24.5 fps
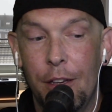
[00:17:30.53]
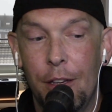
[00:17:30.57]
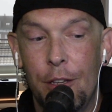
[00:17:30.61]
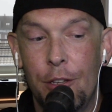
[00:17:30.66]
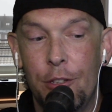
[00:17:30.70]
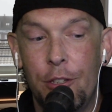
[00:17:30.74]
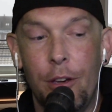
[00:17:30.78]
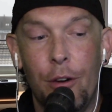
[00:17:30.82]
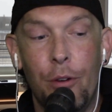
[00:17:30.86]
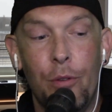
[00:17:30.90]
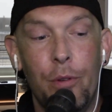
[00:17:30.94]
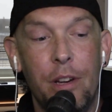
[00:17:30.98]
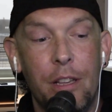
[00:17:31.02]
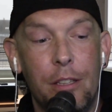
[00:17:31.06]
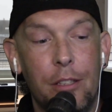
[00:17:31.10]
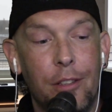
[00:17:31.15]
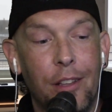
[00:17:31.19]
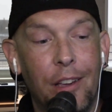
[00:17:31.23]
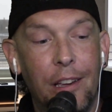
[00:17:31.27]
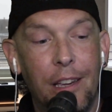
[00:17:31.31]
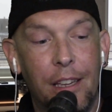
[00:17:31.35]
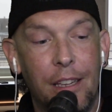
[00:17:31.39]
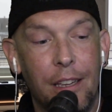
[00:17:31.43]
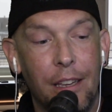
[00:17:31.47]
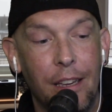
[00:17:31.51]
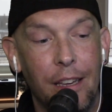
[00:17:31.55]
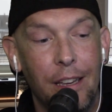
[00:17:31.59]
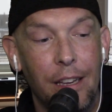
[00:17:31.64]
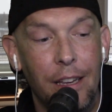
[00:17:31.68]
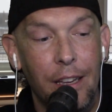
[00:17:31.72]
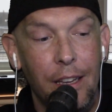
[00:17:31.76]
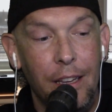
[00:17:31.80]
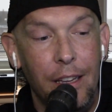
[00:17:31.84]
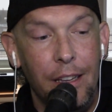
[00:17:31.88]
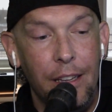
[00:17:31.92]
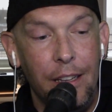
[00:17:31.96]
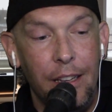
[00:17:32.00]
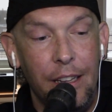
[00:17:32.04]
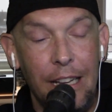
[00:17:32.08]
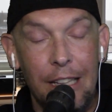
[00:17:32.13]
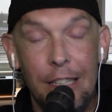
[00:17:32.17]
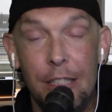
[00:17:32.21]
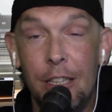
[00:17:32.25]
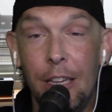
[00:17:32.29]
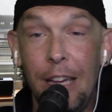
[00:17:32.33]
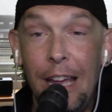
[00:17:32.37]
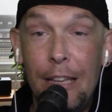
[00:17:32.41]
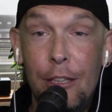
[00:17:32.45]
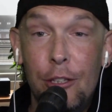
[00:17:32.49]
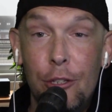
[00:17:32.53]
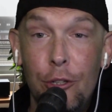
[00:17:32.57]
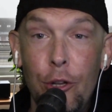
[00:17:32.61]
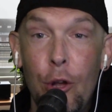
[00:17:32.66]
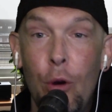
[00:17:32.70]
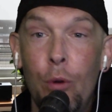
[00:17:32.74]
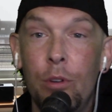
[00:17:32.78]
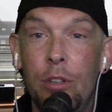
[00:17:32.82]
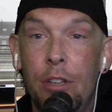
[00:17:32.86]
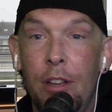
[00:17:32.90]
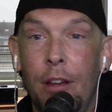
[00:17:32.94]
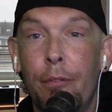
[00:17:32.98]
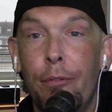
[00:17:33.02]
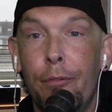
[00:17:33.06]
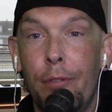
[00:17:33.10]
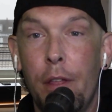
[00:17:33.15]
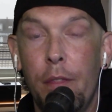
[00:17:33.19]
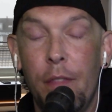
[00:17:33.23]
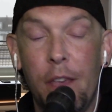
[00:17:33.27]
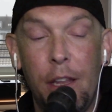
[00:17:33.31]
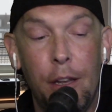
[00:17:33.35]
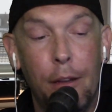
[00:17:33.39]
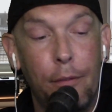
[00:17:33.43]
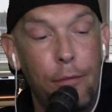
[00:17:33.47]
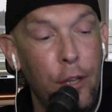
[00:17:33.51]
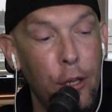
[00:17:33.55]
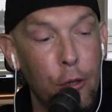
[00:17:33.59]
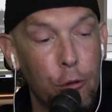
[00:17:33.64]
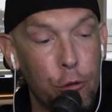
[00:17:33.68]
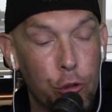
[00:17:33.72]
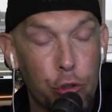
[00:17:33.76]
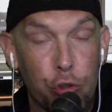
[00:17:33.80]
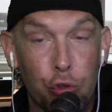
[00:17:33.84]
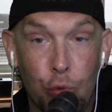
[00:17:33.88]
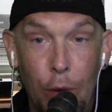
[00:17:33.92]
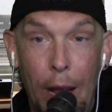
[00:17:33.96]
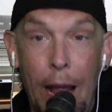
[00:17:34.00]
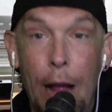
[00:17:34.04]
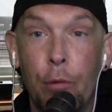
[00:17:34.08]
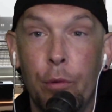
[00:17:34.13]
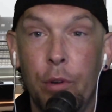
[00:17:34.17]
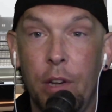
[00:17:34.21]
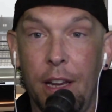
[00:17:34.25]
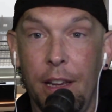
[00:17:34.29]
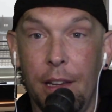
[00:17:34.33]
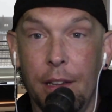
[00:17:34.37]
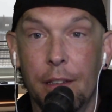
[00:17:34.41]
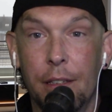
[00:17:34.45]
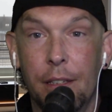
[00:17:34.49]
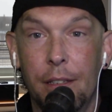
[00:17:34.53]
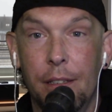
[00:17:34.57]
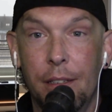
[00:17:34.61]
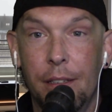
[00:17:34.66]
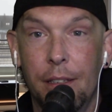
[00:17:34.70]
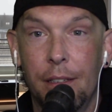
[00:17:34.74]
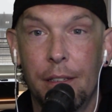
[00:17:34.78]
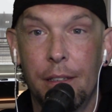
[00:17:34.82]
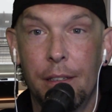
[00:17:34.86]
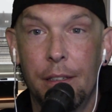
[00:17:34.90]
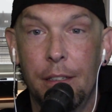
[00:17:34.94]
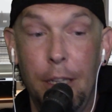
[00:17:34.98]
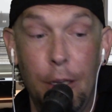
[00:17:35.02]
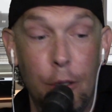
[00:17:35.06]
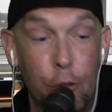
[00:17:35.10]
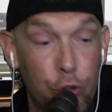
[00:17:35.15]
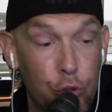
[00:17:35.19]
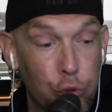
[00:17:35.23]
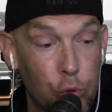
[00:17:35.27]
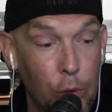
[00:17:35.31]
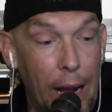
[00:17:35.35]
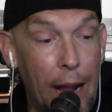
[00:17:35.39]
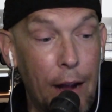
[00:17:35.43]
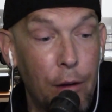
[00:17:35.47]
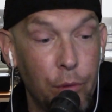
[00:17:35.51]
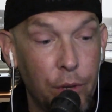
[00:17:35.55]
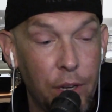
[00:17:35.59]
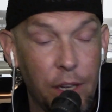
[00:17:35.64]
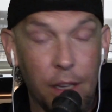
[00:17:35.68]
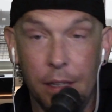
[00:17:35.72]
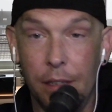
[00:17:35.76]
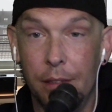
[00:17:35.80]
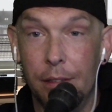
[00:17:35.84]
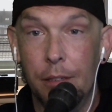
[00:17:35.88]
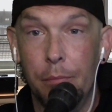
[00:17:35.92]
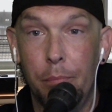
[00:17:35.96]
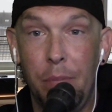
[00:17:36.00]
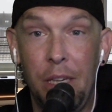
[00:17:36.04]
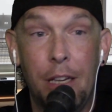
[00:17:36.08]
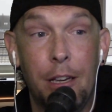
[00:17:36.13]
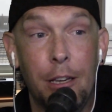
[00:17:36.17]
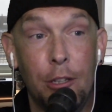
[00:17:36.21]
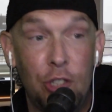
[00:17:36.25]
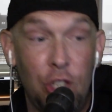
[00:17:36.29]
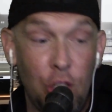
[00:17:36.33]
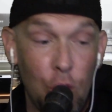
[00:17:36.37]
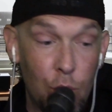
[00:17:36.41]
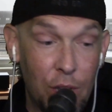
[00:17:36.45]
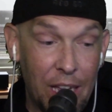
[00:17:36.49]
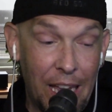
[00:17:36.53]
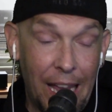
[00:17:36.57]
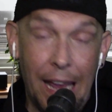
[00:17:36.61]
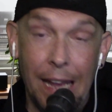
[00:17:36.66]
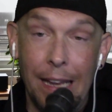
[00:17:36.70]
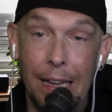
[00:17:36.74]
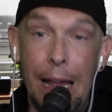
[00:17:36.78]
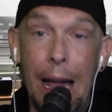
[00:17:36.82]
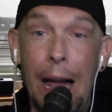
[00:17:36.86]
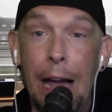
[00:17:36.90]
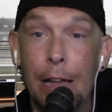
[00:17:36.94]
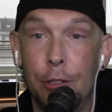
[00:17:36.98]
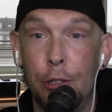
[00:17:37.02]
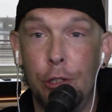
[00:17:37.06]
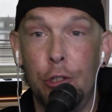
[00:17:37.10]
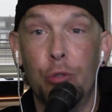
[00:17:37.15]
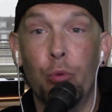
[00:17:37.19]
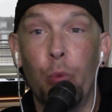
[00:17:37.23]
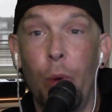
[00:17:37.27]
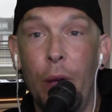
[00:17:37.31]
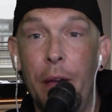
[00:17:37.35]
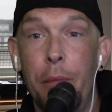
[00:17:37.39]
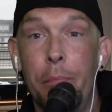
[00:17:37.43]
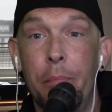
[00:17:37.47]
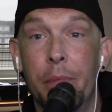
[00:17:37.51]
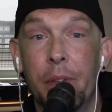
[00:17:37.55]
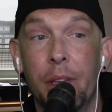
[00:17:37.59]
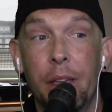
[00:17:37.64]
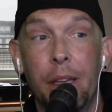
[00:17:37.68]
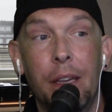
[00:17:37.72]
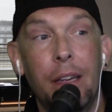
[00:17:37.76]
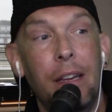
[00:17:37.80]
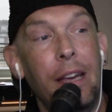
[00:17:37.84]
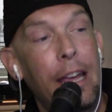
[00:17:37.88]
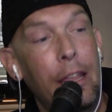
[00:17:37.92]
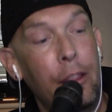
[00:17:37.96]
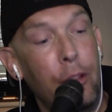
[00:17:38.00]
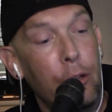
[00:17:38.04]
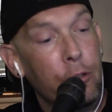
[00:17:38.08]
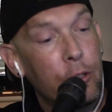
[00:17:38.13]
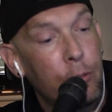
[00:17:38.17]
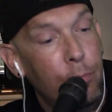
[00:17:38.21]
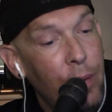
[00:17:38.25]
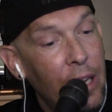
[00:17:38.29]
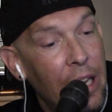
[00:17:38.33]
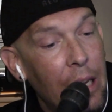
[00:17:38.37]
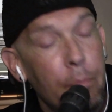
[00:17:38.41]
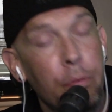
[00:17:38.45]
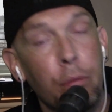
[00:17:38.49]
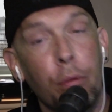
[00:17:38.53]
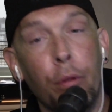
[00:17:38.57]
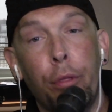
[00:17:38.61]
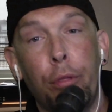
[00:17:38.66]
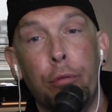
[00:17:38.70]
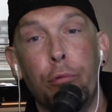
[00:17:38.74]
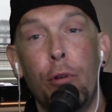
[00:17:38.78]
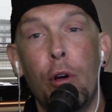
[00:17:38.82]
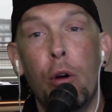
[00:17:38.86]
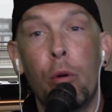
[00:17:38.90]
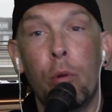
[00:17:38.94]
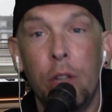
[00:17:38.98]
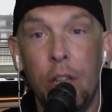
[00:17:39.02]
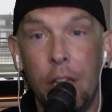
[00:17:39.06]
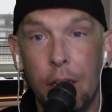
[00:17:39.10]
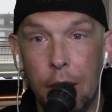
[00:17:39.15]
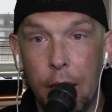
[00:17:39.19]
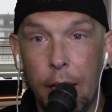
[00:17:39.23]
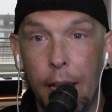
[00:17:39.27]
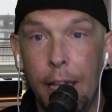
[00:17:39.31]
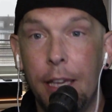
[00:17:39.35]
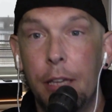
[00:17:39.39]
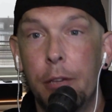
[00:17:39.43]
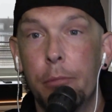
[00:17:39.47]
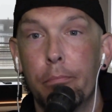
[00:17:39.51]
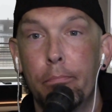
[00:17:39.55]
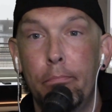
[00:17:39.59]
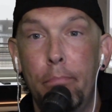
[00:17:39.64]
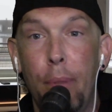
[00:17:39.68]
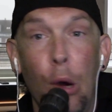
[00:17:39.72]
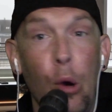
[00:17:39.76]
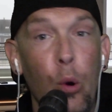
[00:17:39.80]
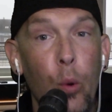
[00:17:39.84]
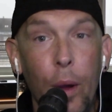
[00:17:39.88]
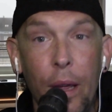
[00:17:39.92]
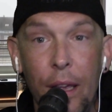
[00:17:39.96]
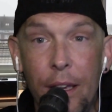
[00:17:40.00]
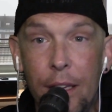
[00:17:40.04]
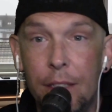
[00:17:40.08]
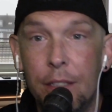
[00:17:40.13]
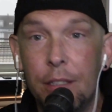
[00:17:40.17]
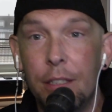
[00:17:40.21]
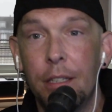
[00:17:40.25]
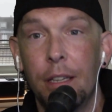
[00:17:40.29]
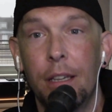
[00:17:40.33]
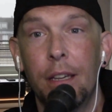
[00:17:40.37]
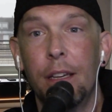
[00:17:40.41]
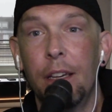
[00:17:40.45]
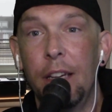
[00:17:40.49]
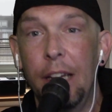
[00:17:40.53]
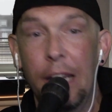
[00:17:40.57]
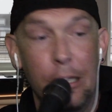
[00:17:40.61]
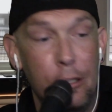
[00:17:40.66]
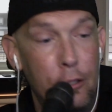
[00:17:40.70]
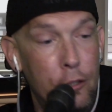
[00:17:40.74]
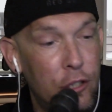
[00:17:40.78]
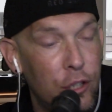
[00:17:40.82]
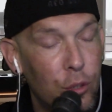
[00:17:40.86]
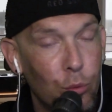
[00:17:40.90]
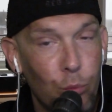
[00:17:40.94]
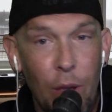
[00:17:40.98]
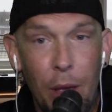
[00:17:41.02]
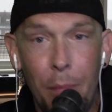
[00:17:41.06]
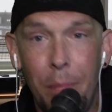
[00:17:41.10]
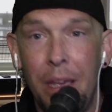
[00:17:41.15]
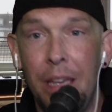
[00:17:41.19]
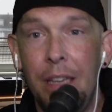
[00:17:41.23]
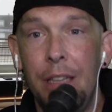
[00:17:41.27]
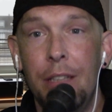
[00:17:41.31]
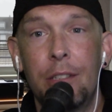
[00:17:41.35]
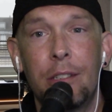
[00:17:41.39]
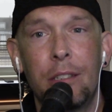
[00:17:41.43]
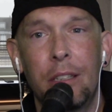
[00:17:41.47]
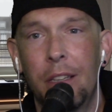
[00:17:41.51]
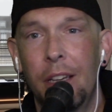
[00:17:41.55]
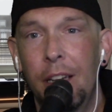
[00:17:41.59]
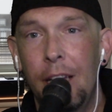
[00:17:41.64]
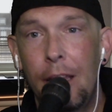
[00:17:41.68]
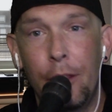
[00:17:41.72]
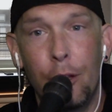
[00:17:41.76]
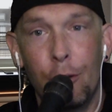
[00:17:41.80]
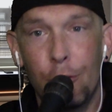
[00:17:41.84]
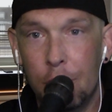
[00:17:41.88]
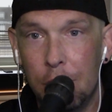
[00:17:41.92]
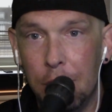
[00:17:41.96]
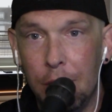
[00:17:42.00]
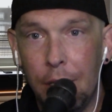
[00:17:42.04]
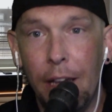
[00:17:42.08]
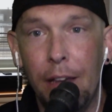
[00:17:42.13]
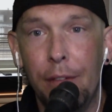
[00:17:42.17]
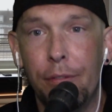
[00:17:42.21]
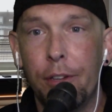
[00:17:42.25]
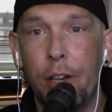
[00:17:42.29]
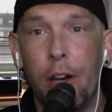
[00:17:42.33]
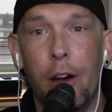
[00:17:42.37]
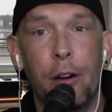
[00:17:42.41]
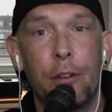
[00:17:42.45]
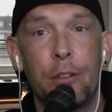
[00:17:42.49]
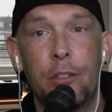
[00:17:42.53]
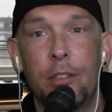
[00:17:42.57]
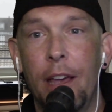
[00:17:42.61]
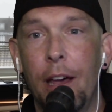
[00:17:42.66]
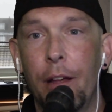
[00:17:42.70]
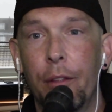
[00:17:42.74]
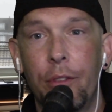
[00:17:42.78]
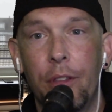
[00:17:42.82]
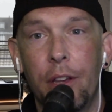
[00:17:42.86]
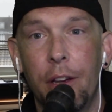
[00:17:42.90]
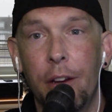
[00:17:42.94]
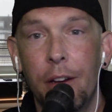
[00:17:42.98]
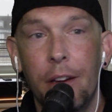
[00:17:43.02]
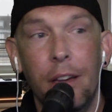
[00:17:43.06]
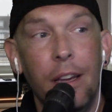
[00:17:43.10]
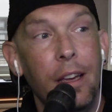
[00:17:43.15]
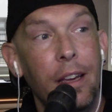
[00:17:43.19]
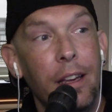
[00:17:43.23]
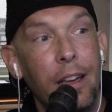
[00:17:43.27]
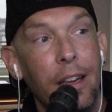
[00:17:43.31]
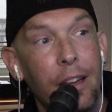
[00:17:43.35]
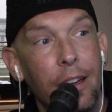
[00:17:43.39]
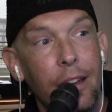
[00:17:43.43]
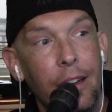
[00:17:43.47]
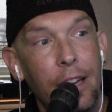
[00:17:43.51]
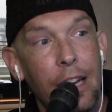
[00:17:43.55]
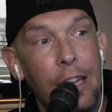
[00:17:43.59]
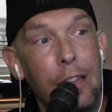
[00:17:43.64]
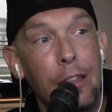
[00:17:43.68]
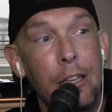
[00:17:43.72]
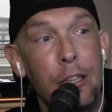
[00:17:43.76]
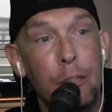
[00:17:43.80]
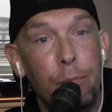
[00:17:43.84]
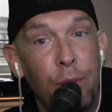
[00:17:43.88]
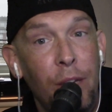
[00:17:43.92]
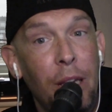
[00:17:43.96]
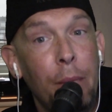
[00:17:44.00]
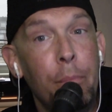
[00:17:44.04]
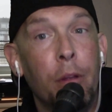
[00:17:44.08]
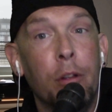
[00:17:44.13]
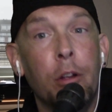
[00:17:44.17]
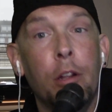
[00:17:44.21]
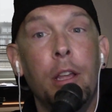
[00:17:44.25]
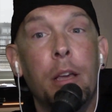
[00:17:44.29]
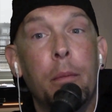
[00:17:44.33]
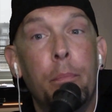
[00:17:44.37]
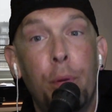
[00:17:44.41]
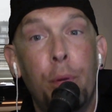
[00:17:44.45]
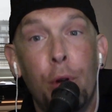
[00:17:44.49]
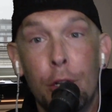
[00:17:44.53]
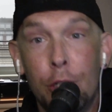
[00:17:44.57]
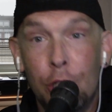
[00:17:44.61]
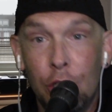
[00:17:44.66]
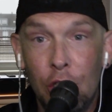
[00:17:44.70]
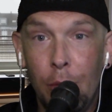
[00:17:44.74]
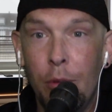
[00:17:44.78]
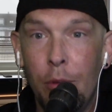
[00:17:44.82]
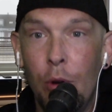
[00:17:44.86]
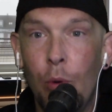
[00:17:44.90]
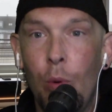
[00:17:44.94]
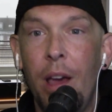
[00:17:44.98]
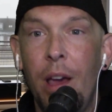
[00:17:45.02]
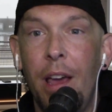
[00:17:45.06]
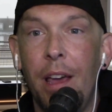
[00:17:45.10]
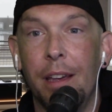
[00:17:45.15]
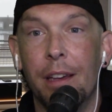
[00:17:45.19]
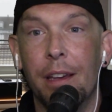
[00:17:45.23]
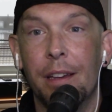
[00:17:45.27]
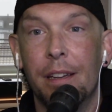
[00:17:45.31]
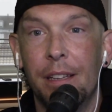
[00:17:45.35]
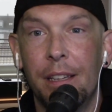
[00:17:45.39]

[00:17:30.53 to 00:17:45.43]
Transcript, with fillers: So it's like, it's, it's no different than if you're drowning. You're drowning because you cannot swim. And there's people throwing you like buoys and swimmies, and there's lifeguards out there. And these people are like pushing them away.